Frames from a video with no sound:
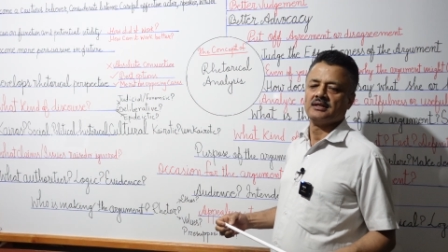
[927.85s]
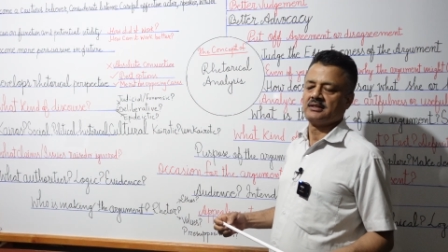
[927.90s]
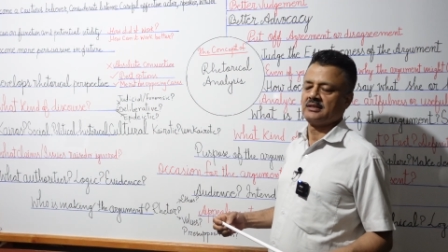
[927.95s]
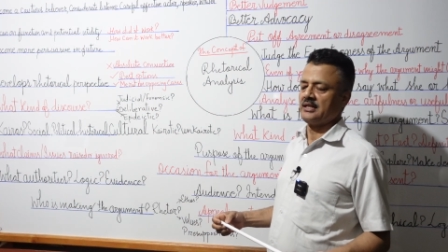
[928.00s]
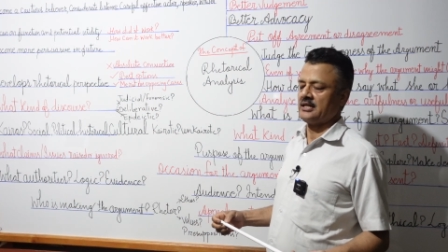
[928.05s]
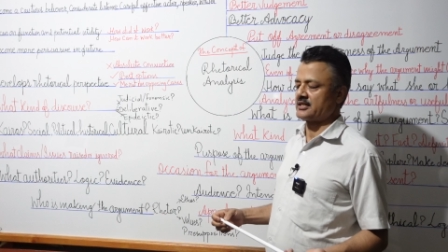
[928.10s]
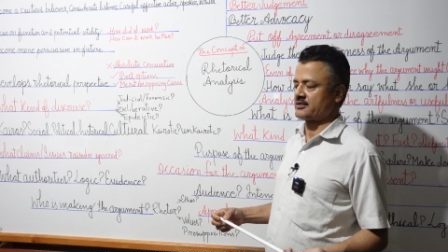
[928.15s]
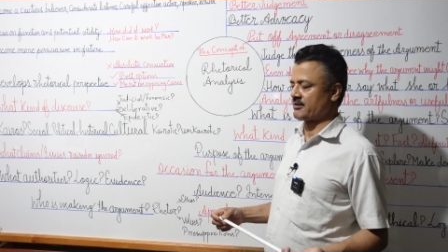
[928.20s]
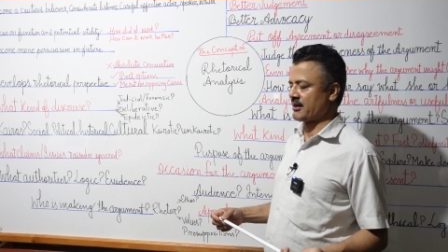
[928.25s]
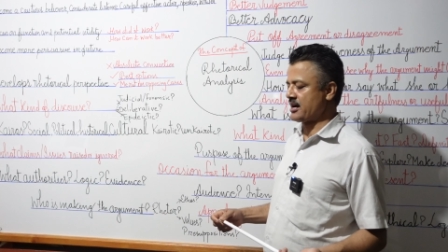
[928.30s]

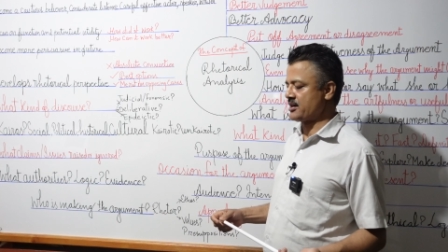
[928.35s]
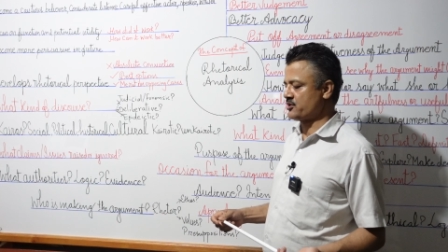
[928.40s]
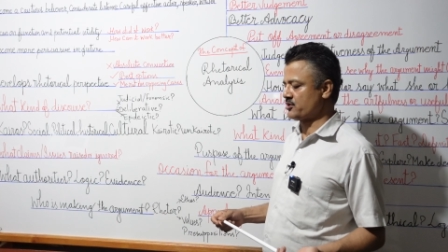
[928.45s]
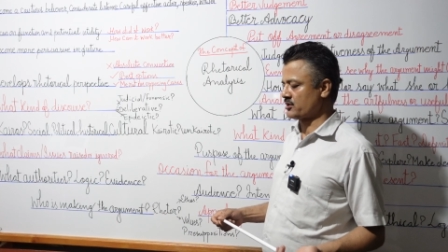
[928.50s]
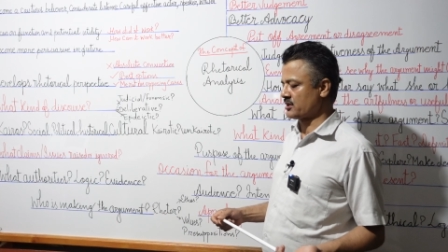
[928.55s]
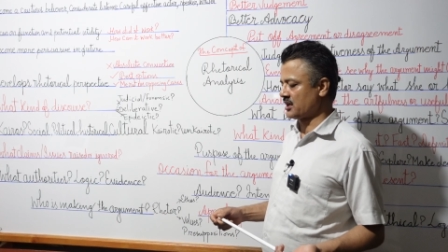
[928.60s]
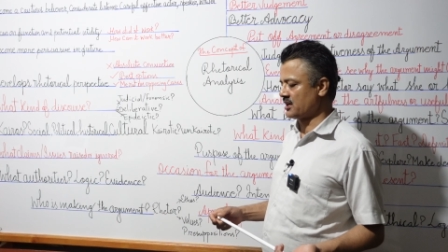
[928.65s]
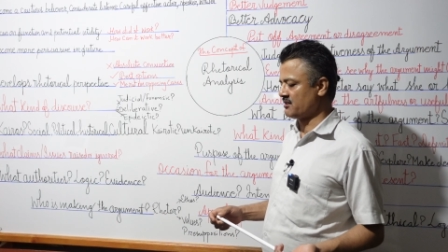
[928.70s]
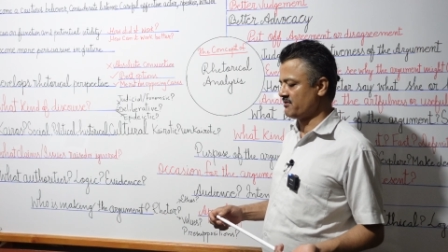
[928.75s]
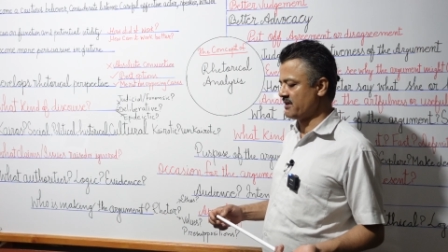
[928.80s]
they try to
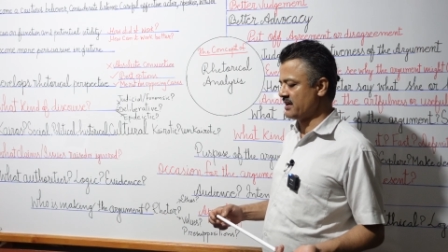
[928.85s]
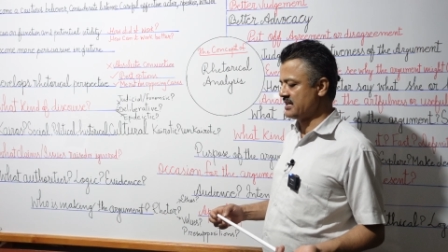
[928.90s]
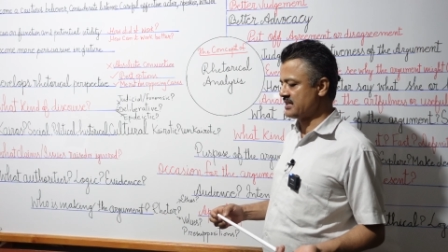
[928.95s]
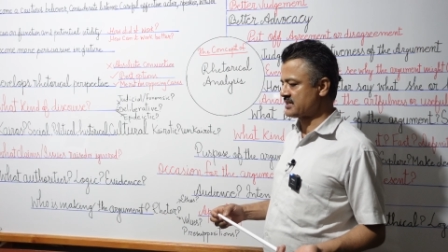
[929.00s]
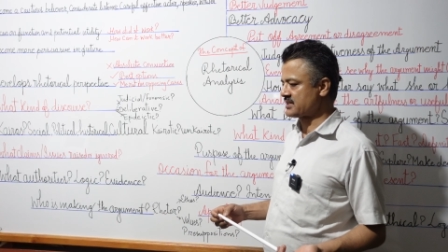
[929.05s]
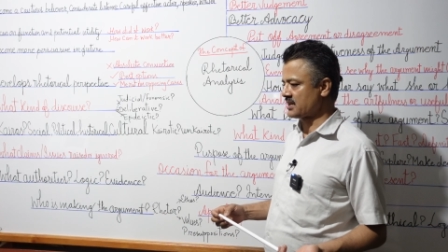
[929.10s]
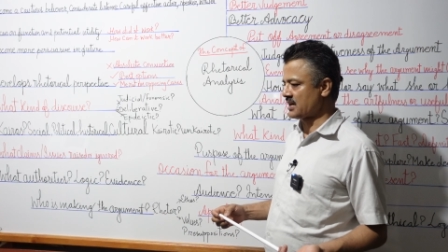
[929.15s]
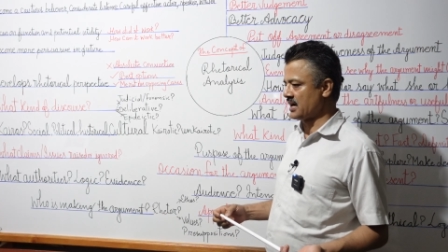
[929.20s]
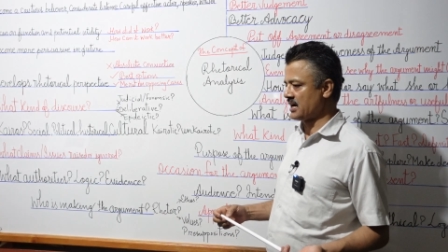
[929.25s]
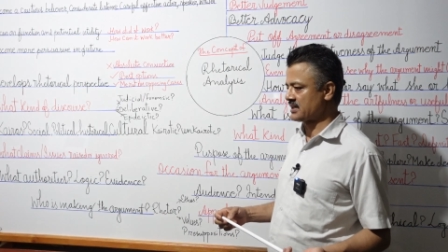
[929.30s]

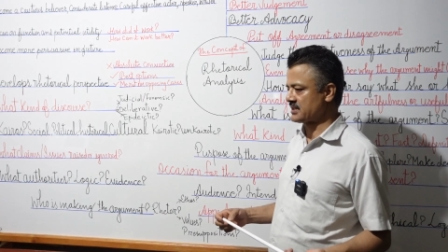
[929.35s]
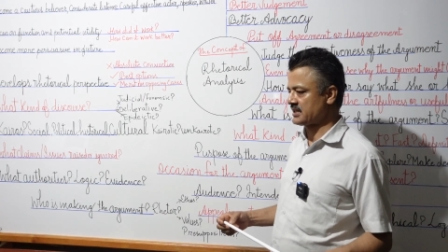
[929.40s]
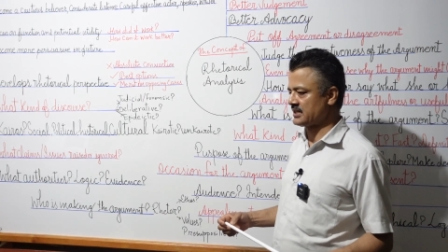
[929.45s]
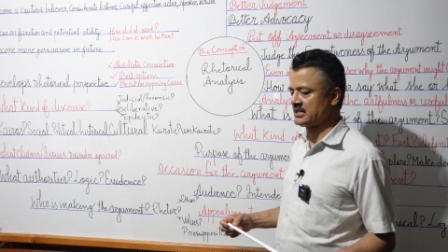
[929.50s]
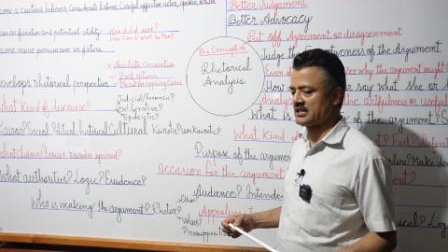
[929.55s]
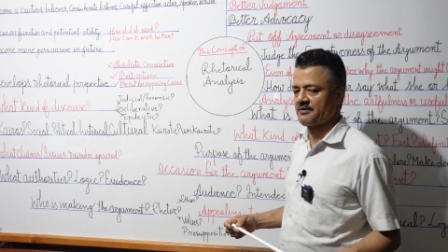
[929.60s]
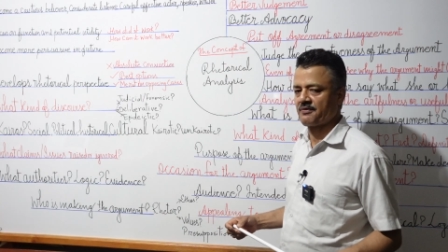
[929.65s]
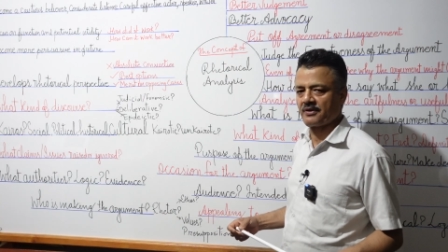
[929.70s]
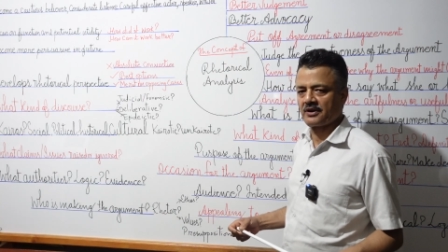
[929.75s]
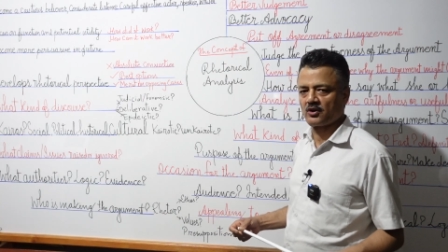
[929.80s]
convince us
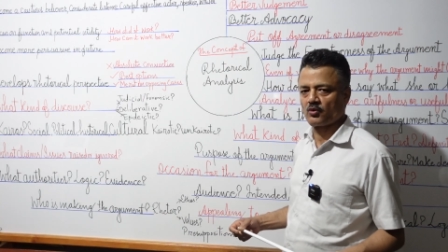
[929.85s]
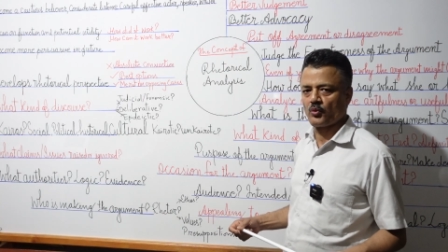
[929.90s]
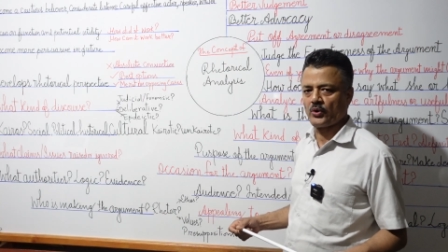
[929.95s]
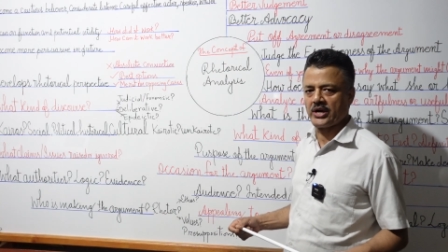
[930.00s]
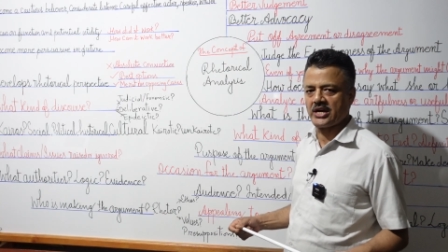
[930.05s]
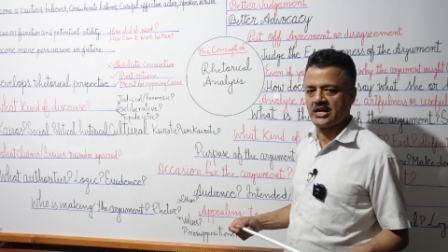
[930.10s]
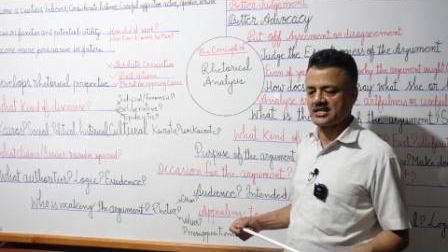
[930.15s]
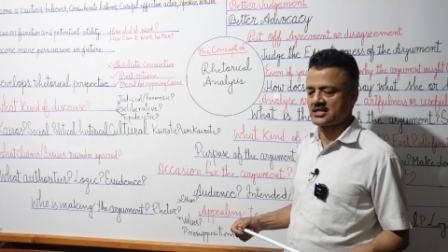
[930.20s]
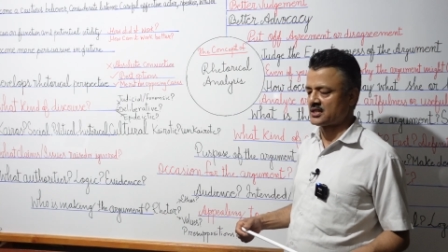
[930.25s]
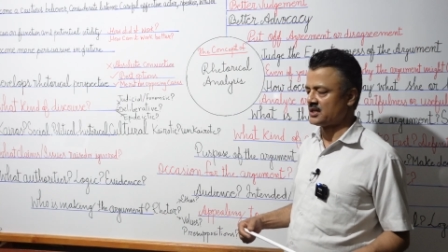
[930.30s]
in different
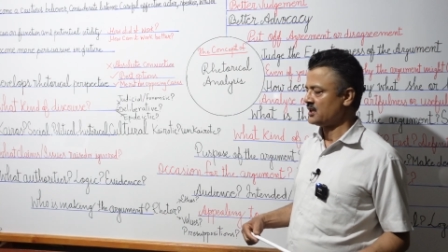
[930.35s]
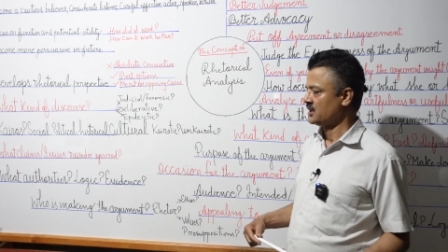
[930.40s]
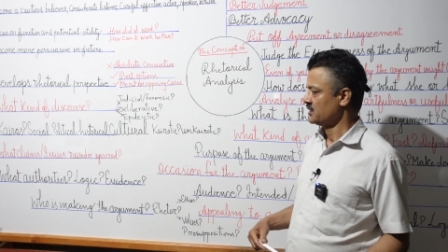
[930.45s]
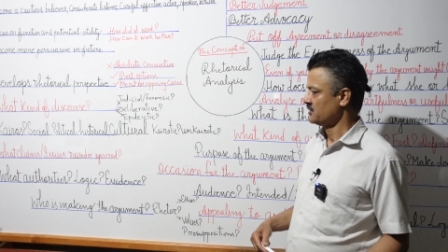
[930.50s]
ways.